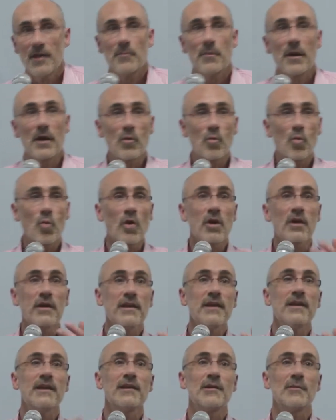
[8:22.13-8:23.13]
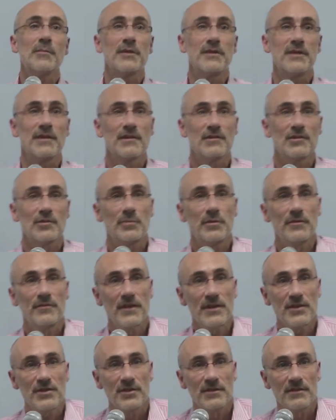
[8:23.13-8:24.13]
by working in a particular
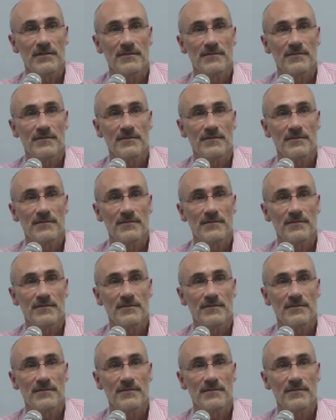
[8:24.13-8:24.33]
profession.